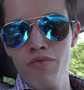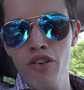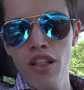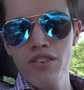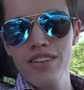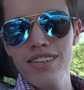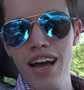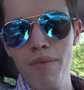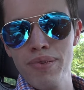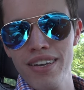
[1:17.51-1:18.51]
follow the
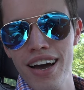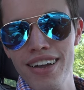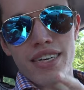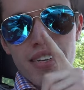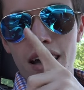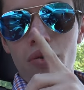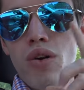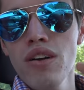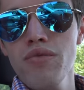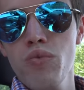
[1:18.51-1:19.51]
stop sign, because that
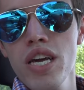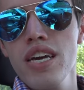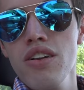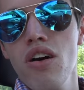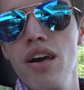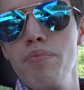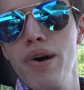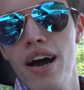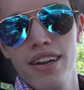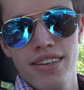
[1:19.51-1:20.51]
one we can all get
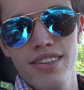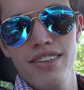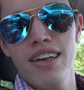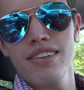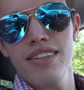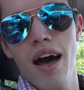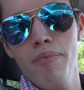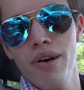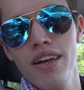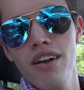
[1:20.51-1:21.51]
behind, because it says
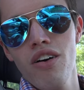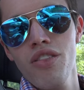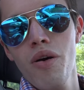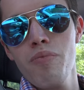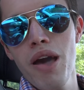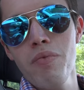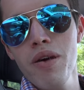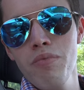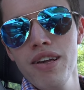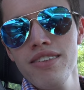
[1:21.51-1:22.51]
stop on it. Although maybe
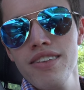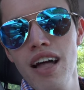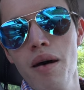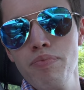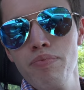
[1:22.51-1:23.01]
it means stop